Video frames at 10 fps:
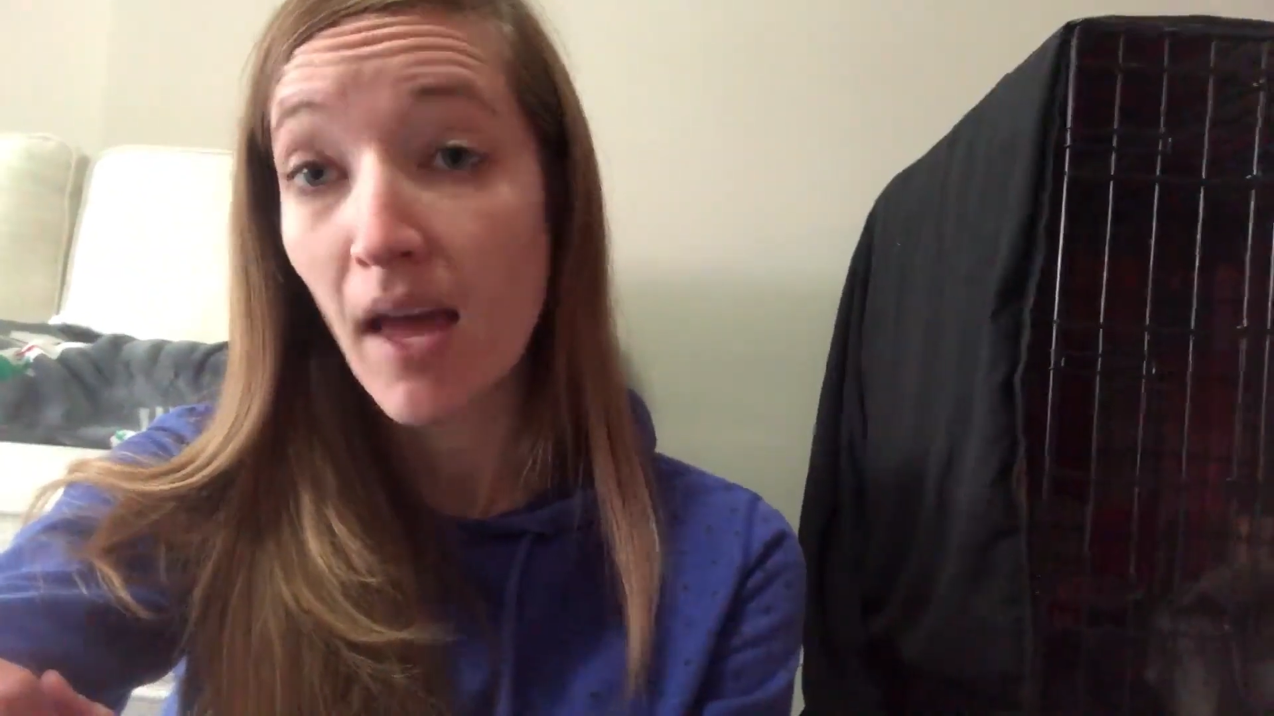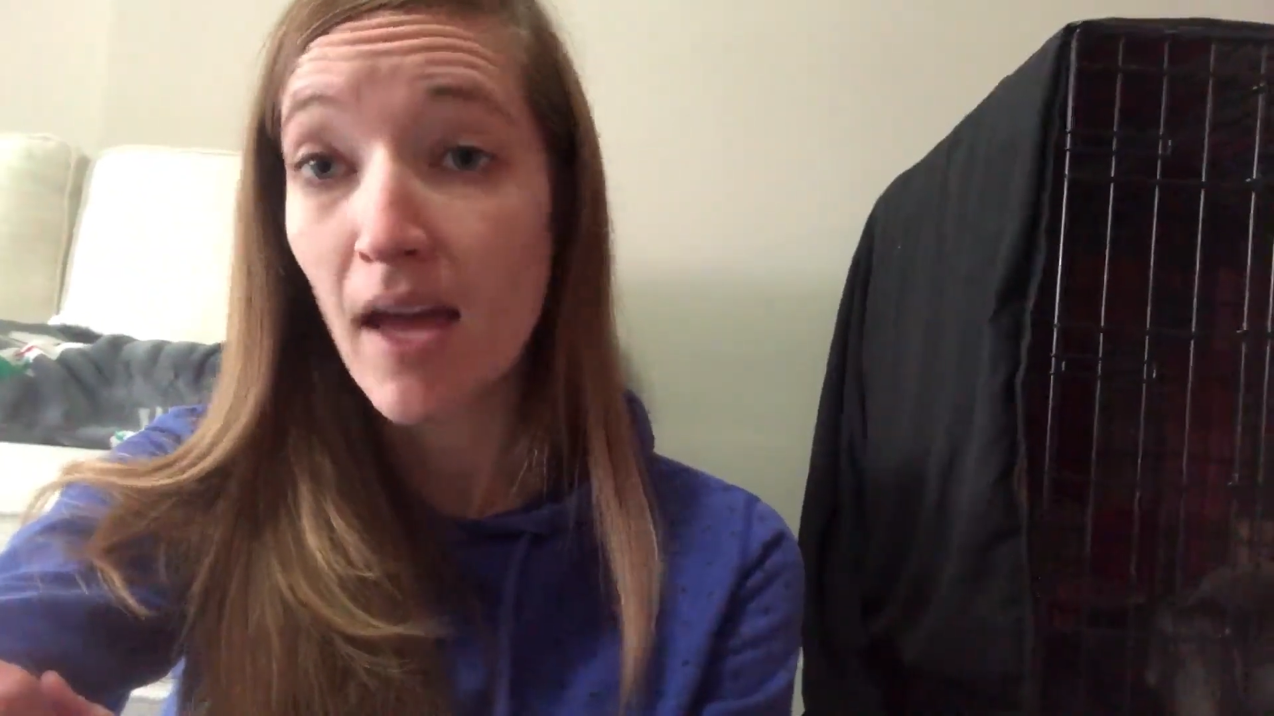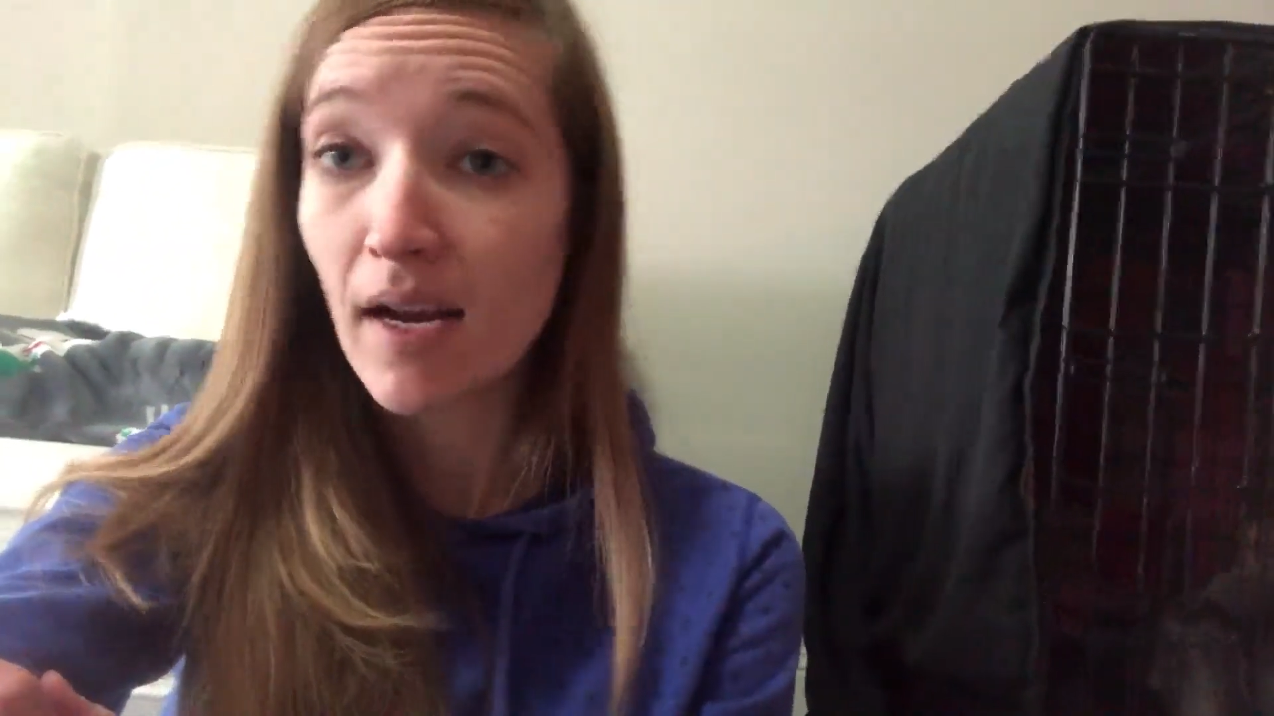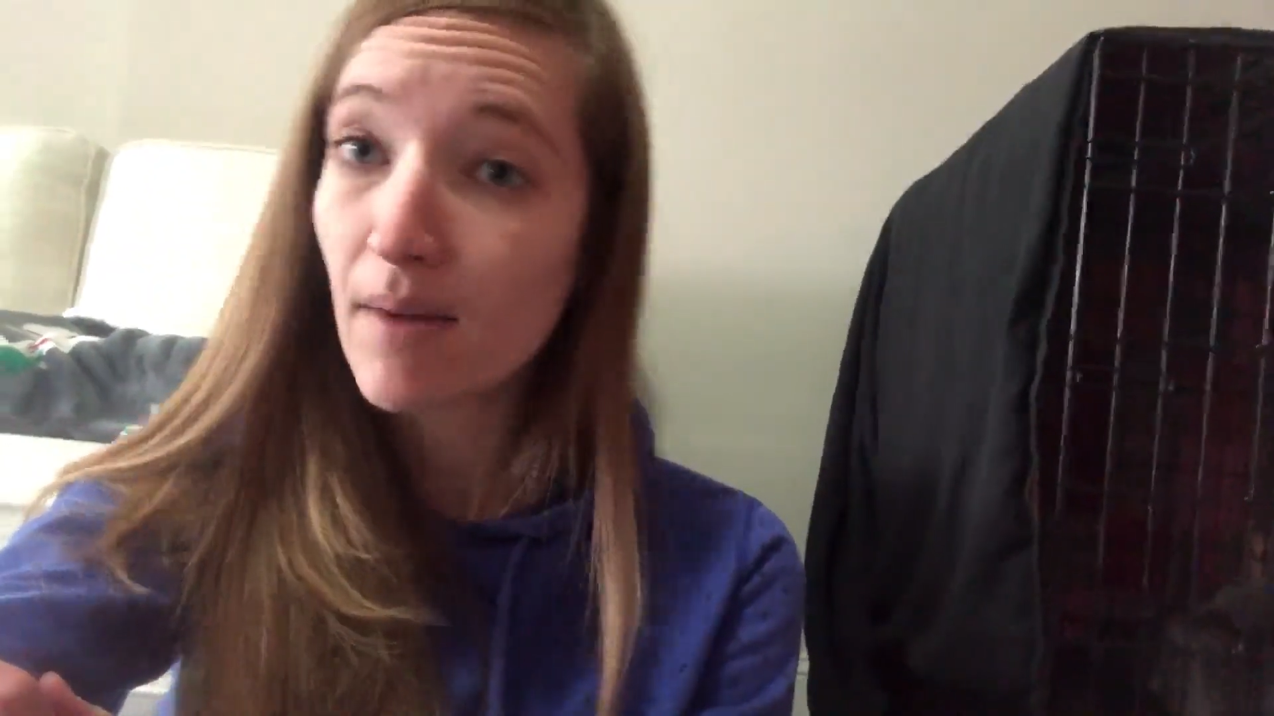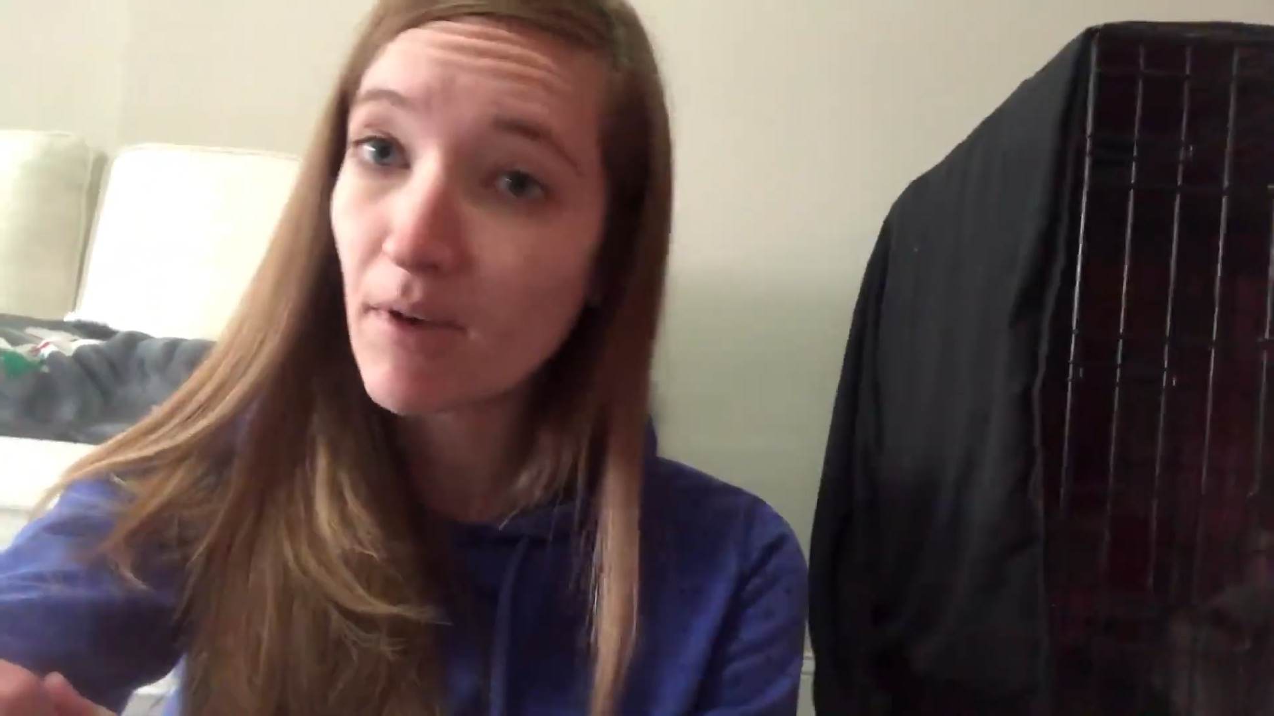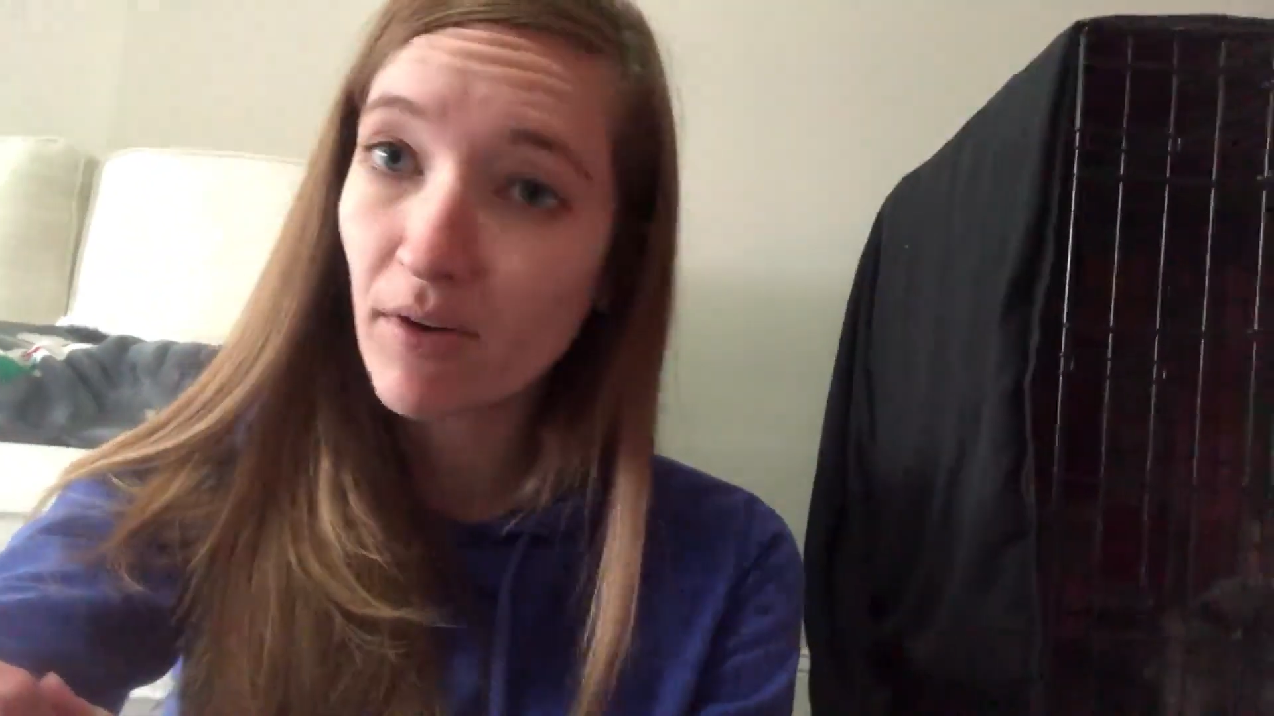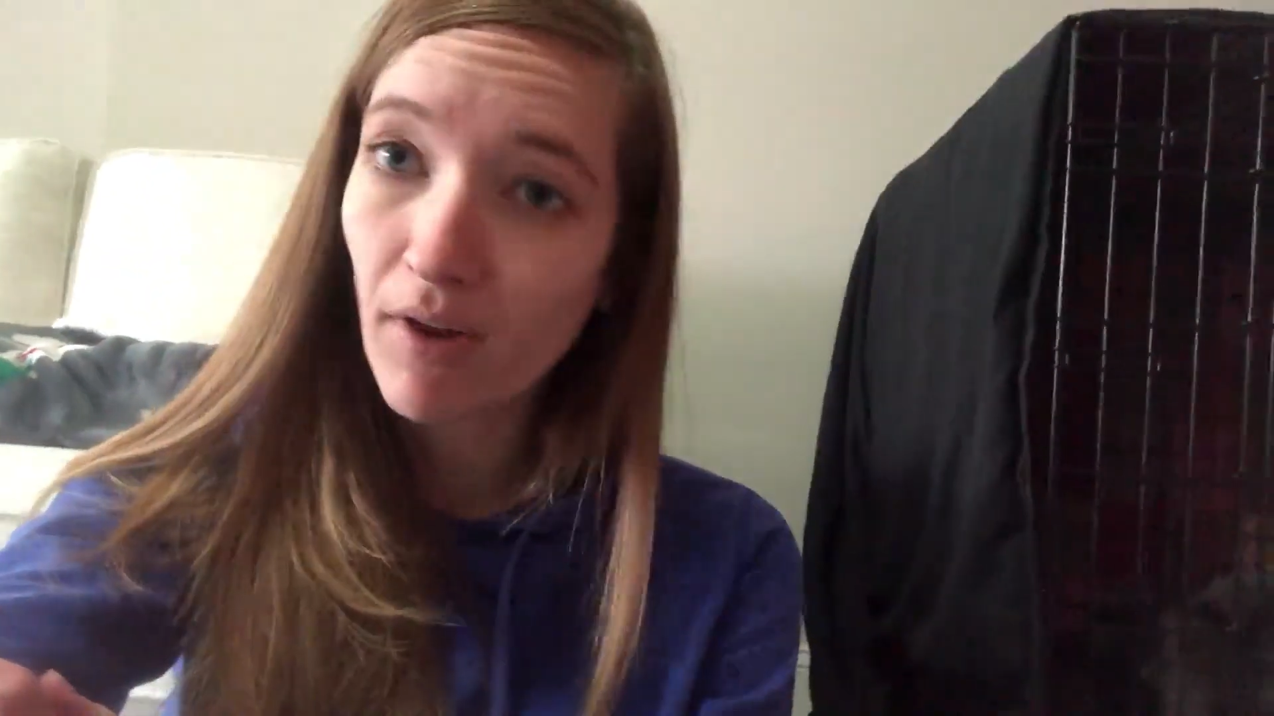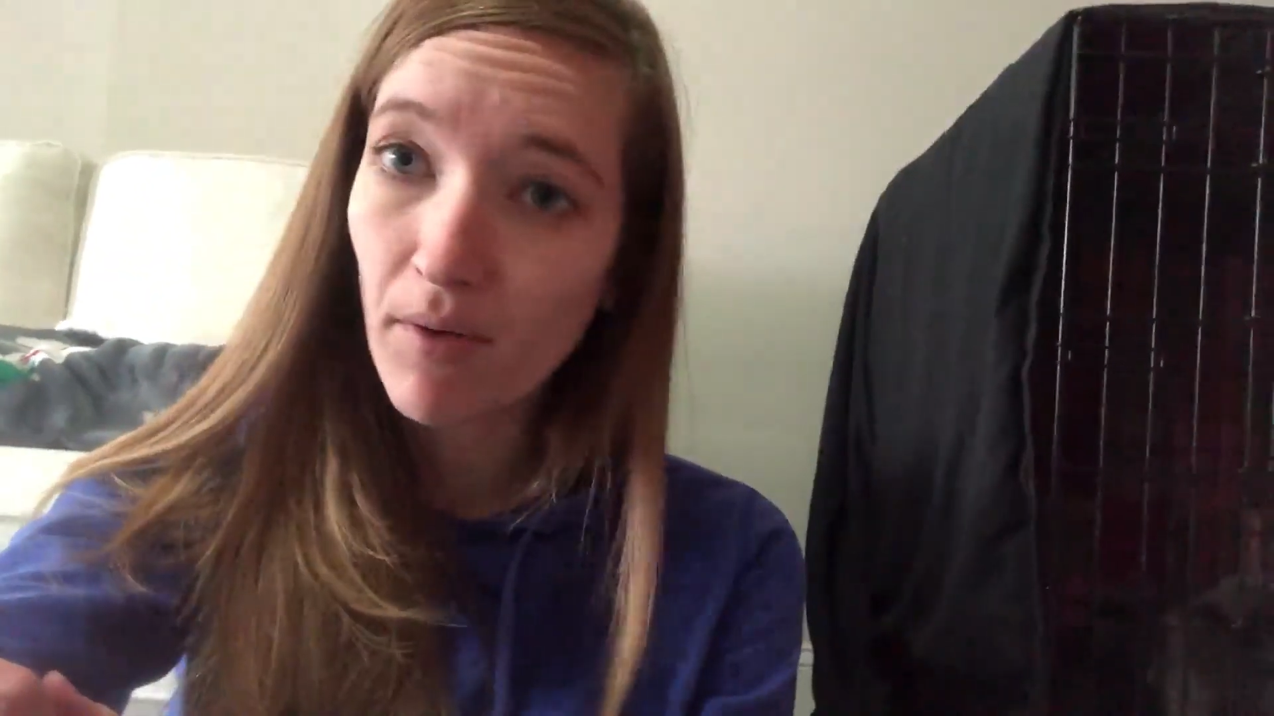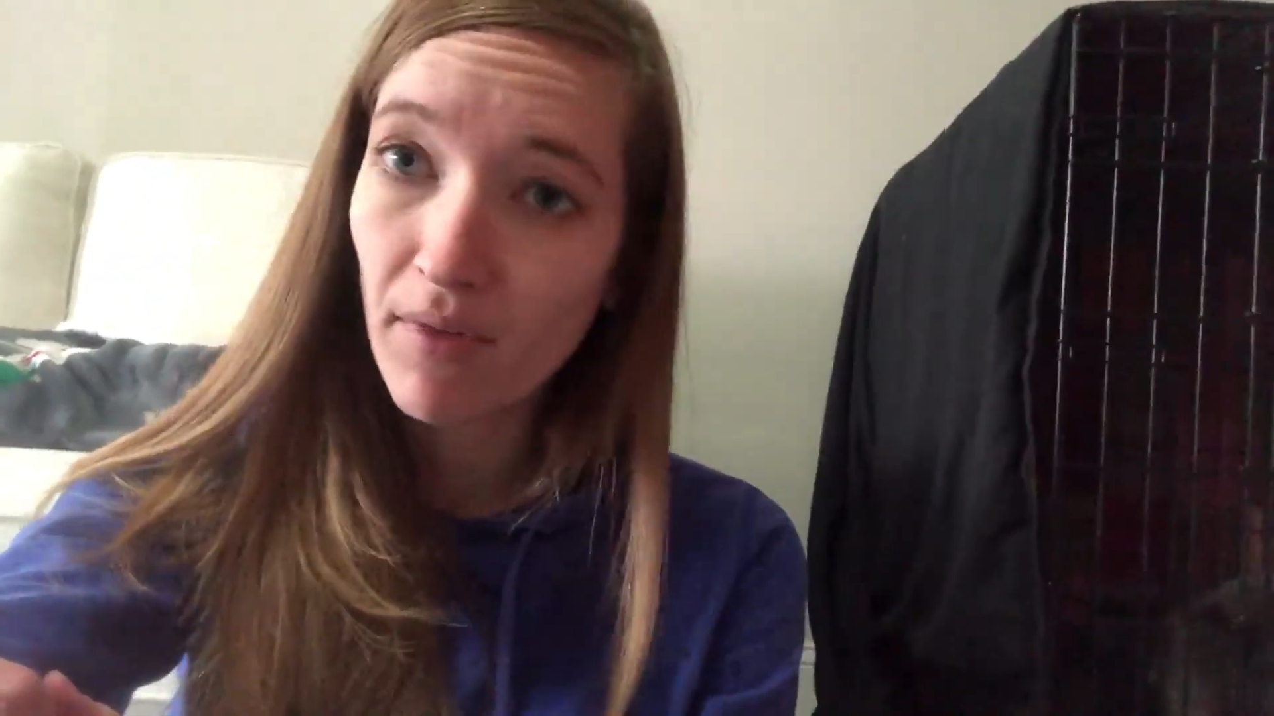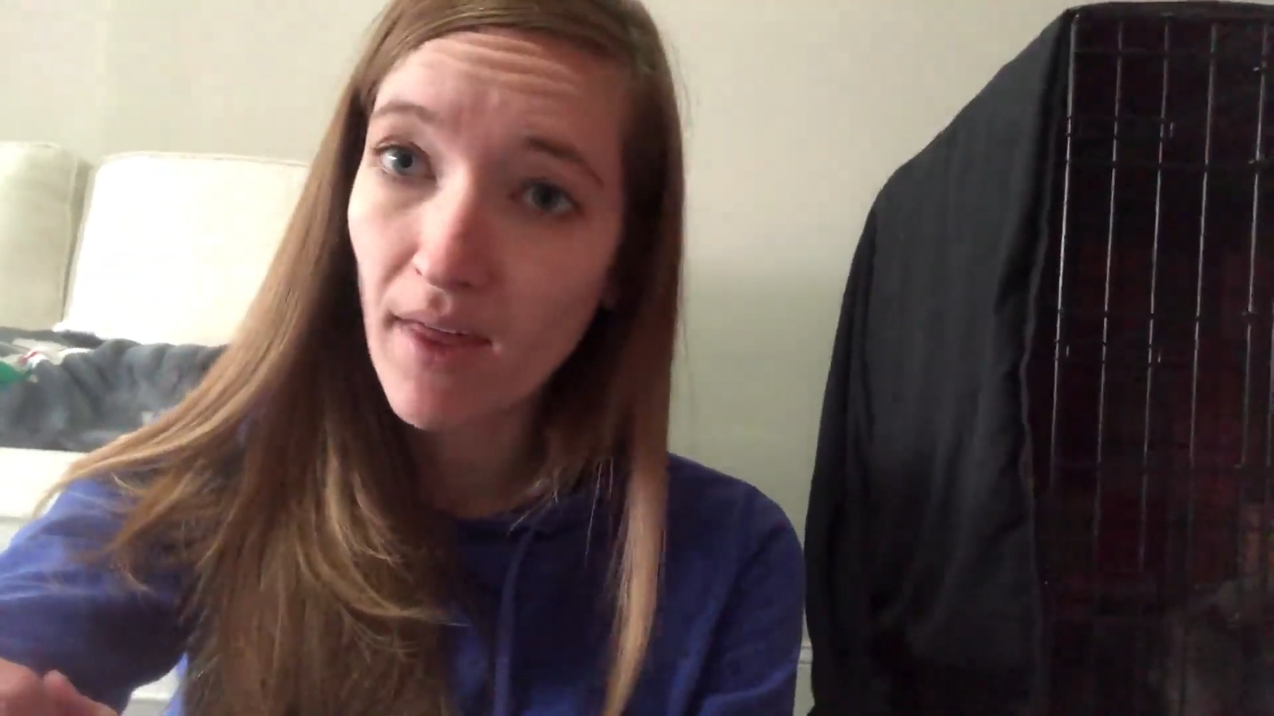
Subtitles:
and I'm not okay with